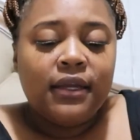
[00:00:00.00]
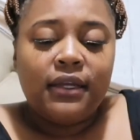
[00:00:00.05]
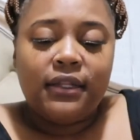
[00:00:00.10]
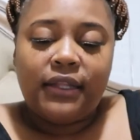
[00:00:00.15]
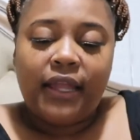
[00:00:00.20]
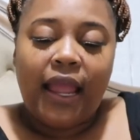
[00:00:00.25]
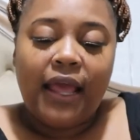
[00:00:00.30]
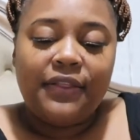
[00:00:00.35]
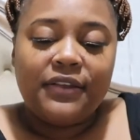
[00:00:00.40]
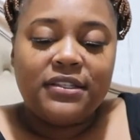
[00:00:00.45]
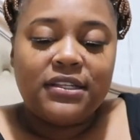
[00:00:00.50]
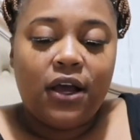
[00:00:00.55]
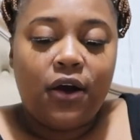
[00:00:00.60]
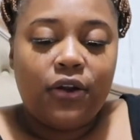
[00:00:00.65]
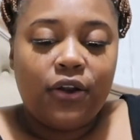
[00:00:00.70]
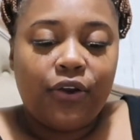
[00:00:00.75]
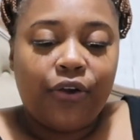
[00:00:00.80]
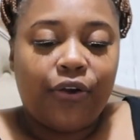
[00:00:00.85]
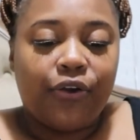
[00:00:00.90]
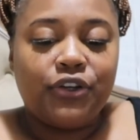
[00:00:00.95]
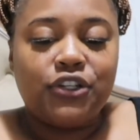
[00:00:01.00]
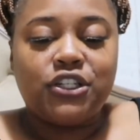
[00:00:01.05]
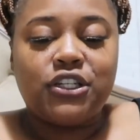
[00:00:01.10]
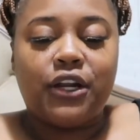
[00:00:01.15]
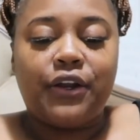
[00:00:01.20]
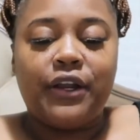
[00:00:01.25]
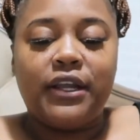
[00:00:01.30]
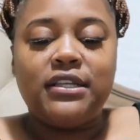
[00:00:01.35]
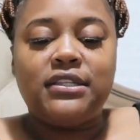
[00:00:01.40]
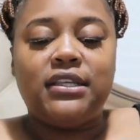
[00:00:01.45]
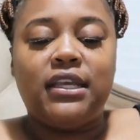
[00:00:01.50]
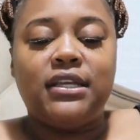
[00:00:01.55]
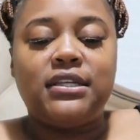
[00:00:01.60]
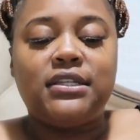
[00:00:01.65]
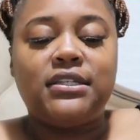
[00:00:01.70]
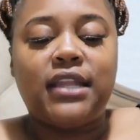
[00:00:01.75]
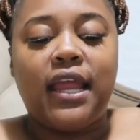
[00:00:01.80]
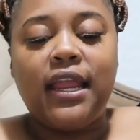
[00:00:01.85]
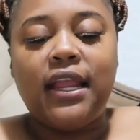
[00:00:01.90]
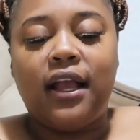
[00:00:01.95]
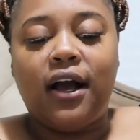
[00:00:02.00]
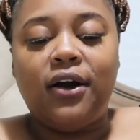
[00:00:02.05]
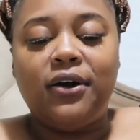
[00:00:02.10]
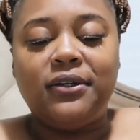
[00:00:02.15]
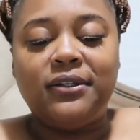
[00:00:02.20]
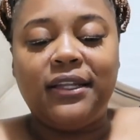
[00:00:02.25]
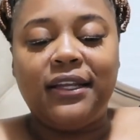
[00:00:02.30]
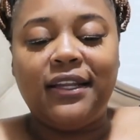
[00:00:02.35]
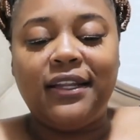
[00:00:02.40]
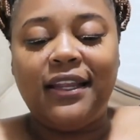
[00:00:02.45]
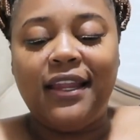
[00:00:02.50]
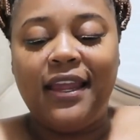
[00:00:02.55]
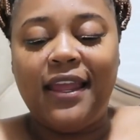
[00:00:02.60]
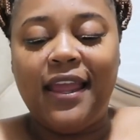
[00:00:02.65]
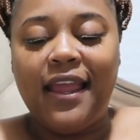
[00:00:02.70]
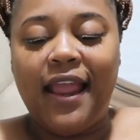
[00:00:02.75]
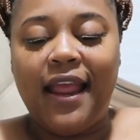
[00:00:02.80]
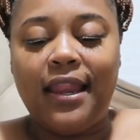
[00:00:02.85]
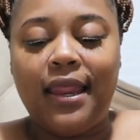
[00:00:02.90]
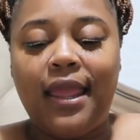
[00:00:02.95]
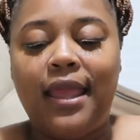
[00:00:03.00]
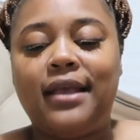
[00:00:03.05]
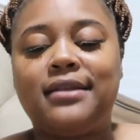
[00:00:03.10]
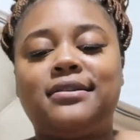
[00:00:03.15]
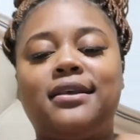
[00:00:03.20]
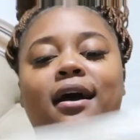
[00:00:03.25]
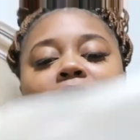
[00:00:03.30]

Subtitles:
They had this Golden Girl shirt. It says Stay Golden, and it has